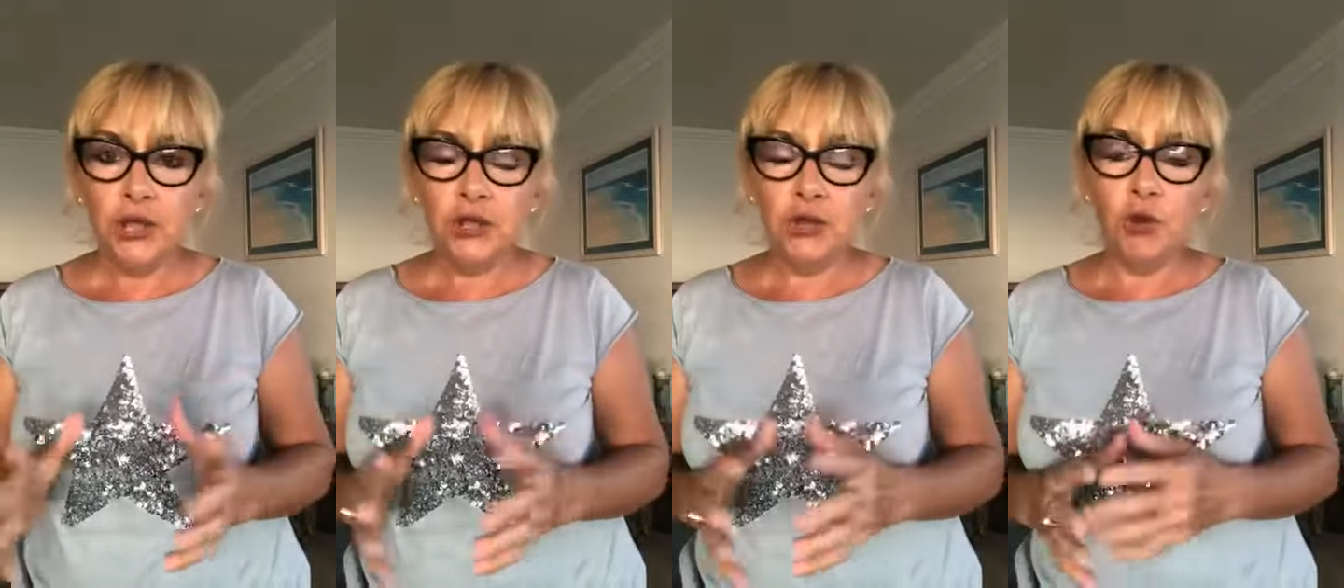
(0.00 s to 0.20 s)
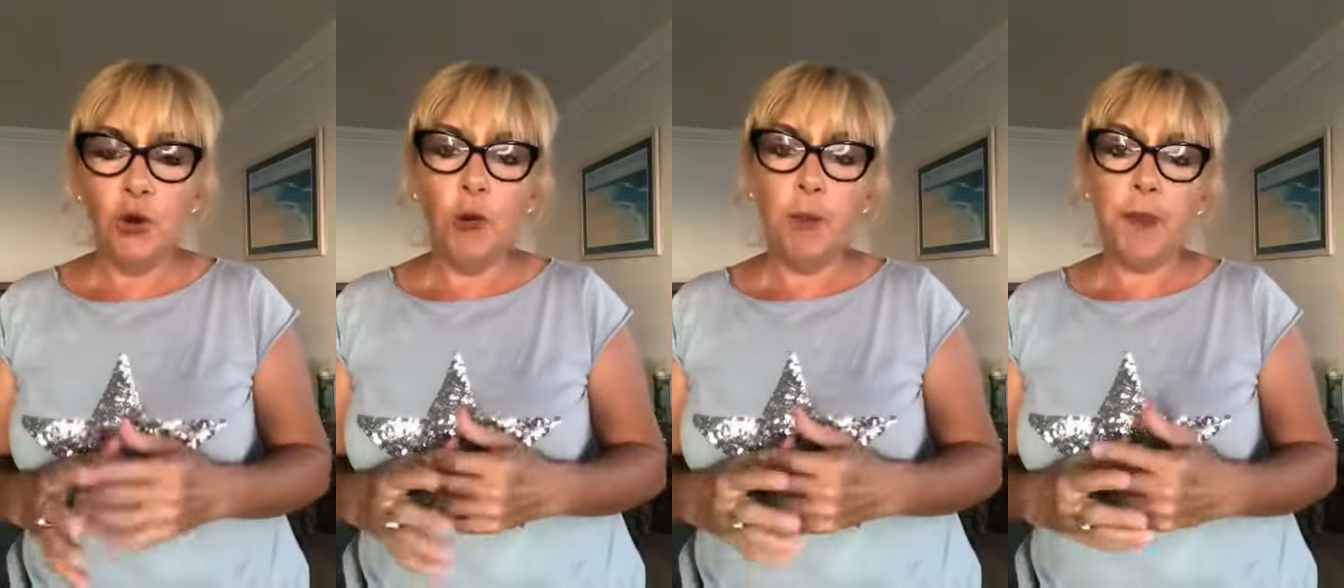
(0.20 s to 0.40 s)

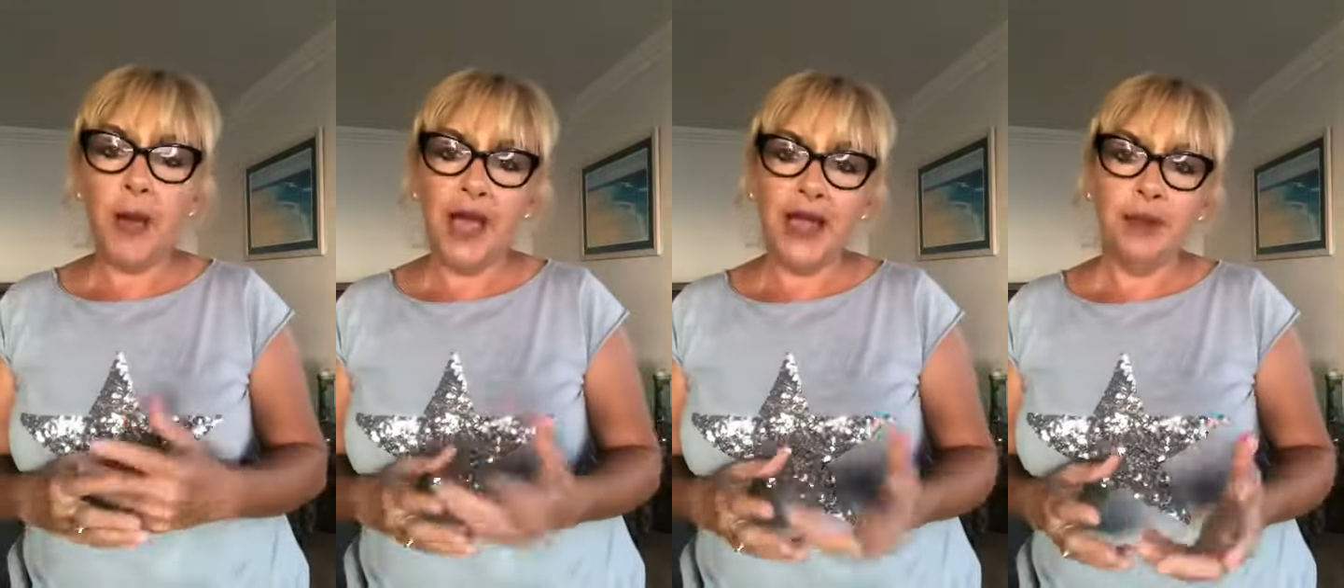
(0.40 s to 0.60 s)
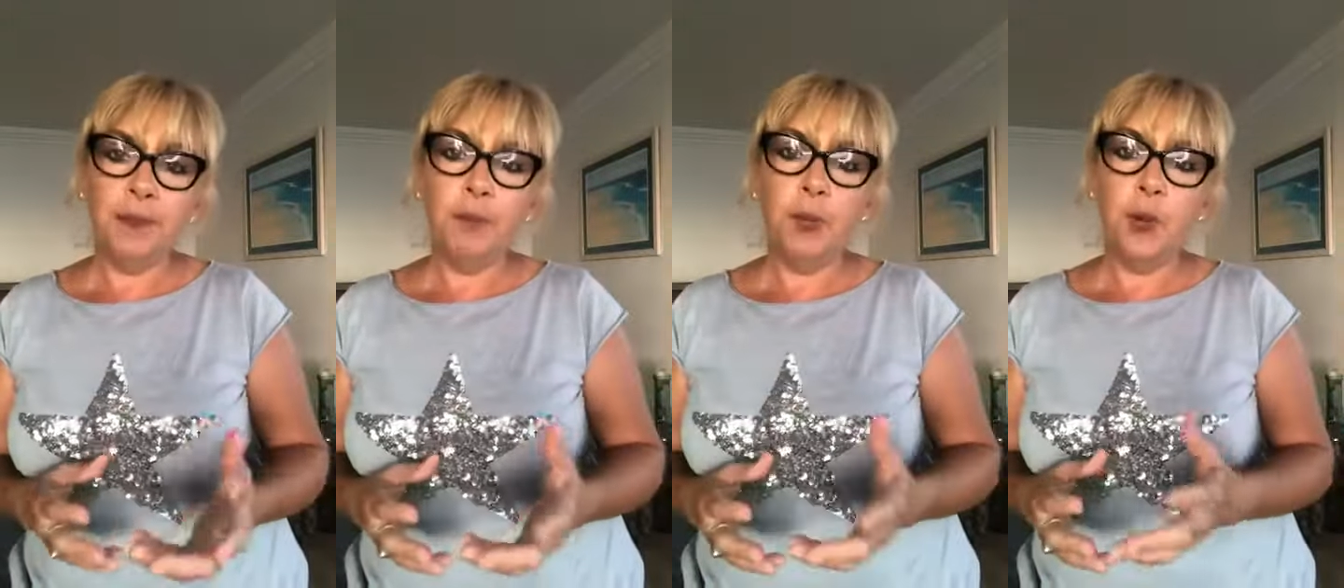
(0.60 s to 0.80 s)
your
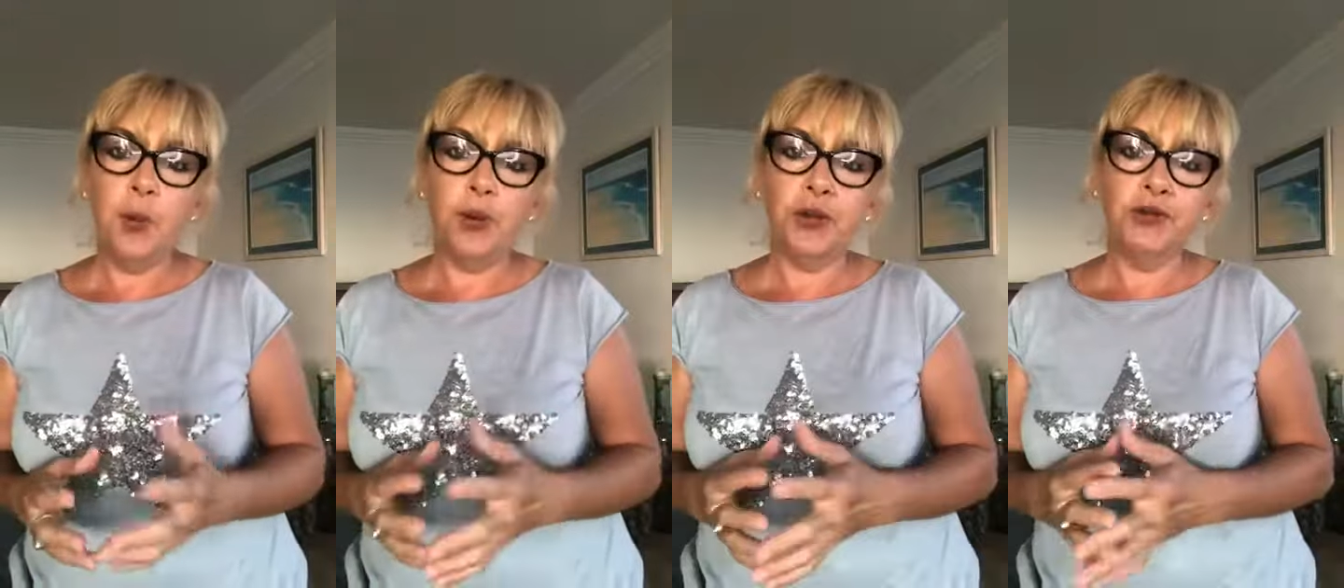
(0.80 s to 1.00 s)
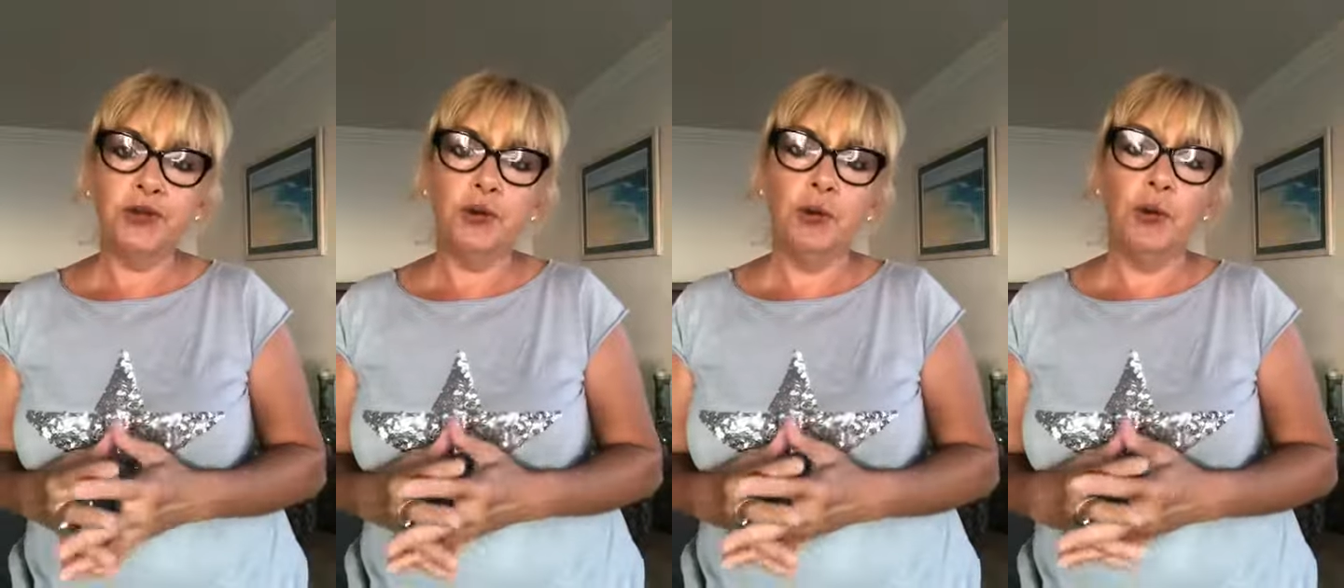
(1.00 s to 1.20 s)
pain
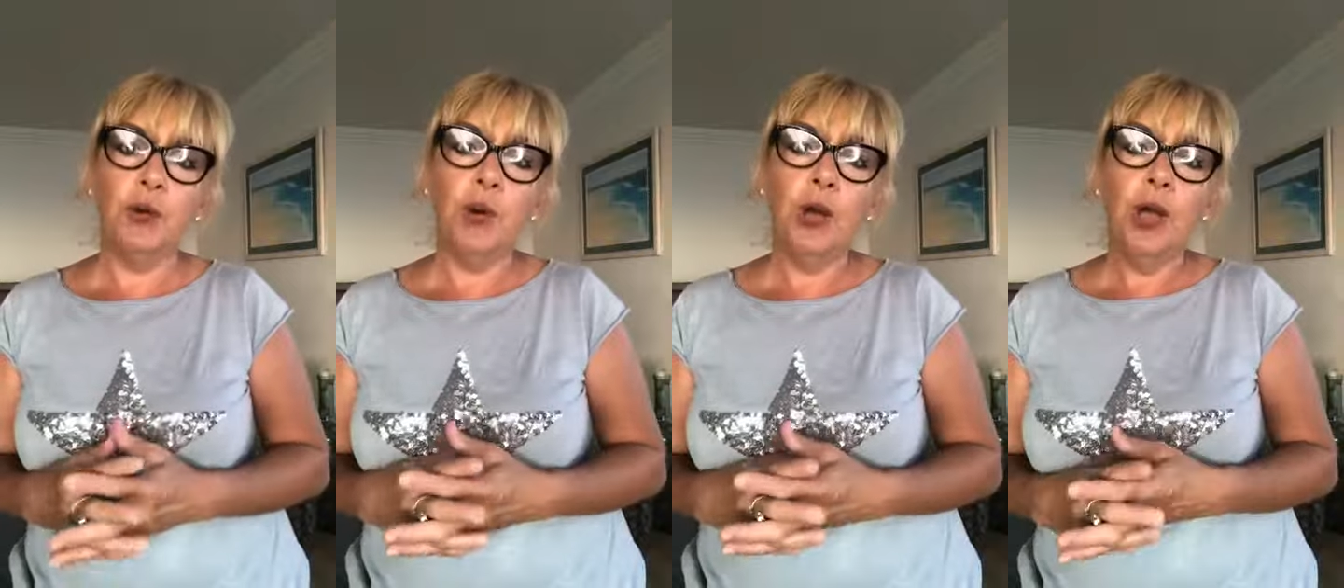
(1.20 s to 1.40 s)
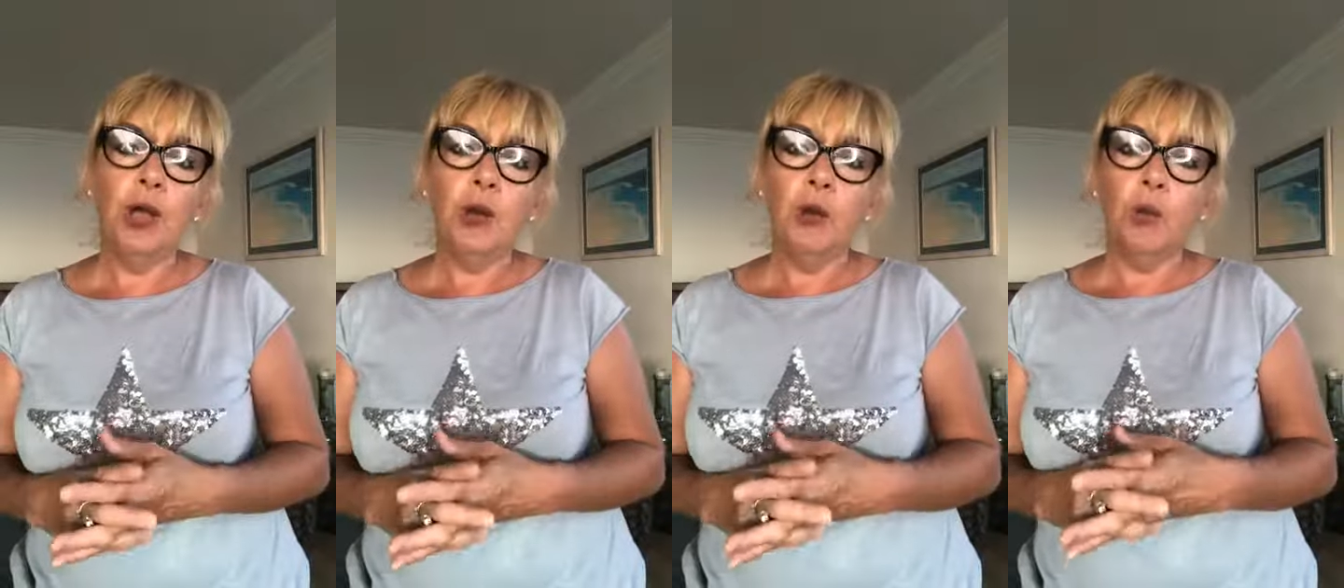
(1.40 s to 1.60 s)
point
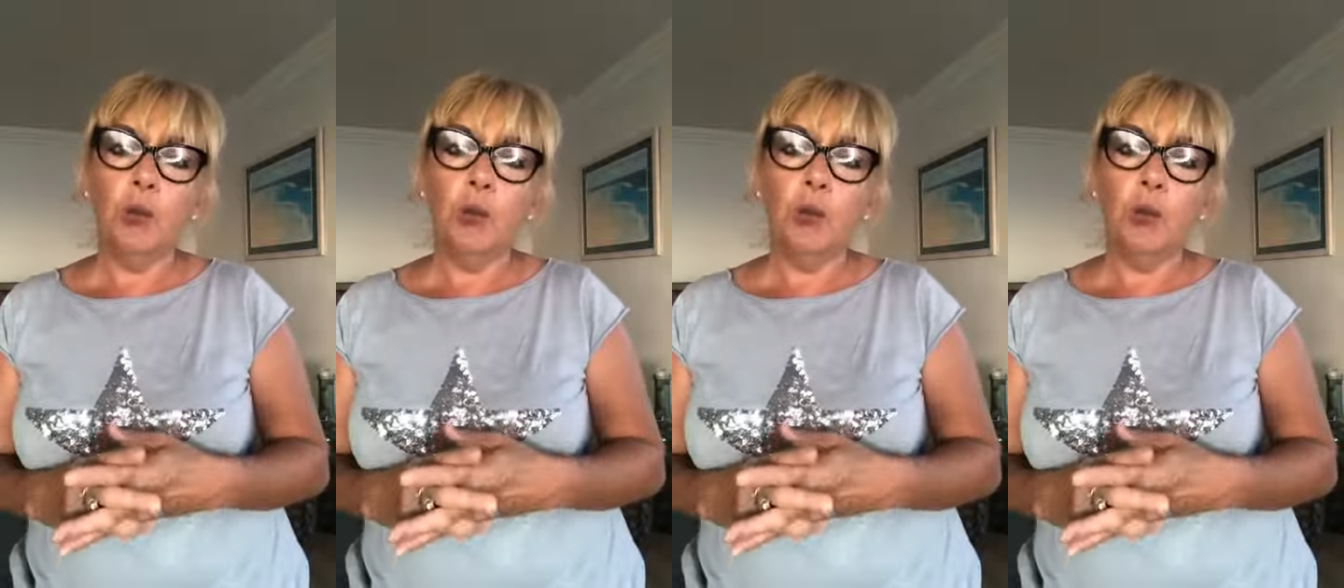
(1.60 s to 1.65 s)
or